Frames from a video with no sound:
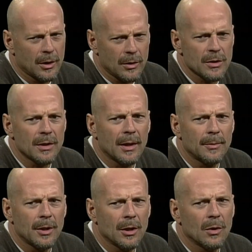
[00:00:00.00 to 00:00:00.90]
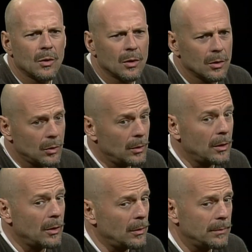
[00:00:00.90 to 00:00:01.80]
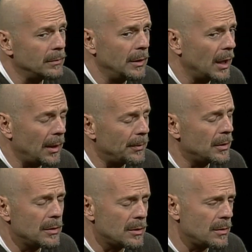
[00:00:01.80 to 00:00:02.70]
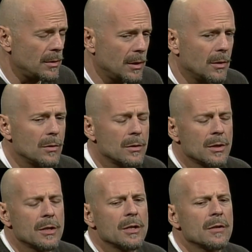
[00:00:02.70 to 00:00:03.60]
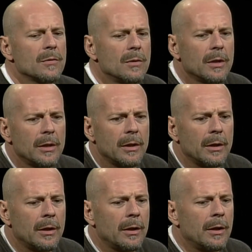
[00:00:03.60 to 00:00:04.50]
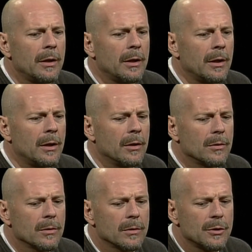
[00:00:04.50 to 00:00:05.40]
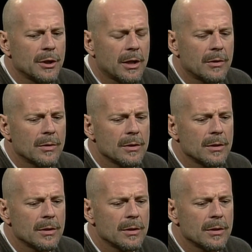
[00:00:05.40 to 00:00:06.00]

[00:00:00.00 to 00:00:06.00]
could have stopped there, or not been, you know, successful in, in, in other genres,